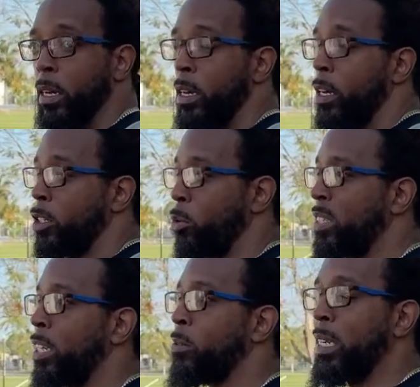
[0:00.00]
Absolutely. So
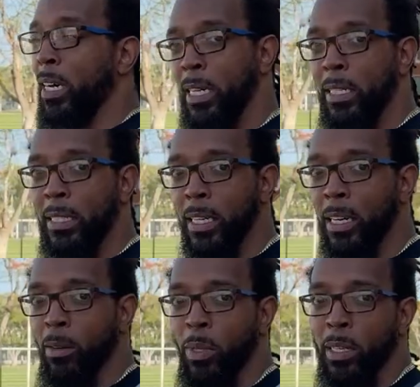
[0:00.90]
it's up to us
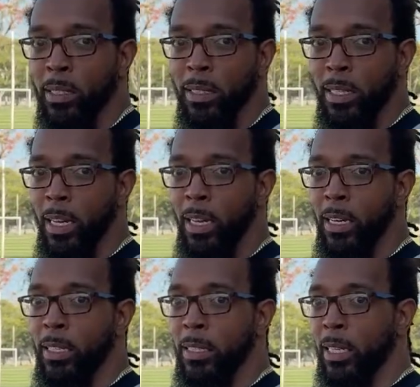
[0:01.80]
now. We
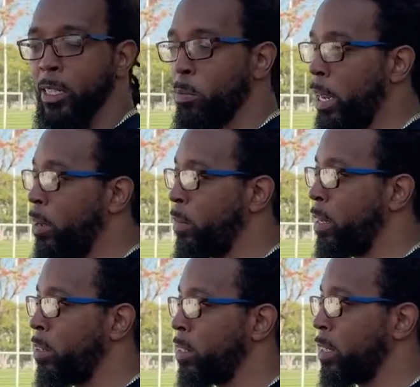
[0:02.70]
understand this as black
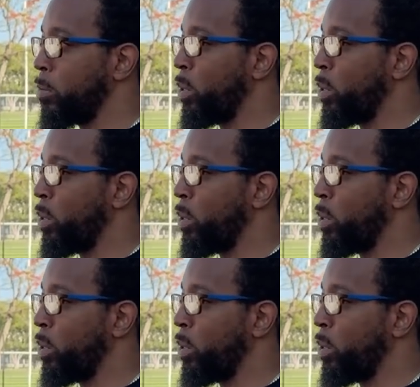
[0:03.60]
males.